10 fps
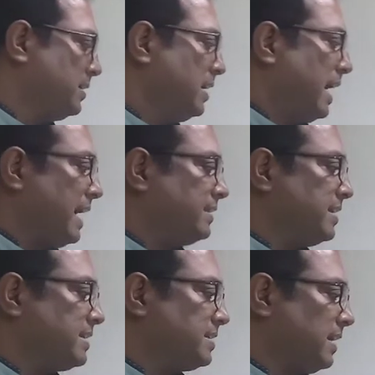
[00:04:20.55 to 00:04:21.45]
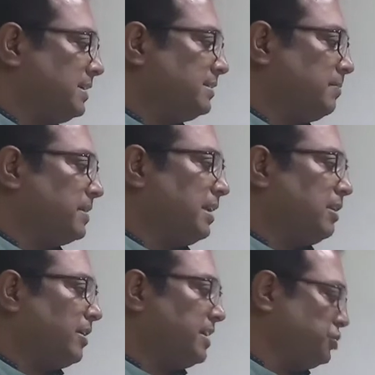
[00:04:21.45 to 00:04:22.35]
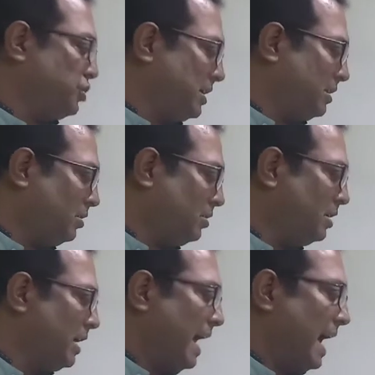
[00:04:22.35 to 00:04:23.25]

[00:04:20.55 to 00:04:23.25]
and they turn the methyl orange yellow,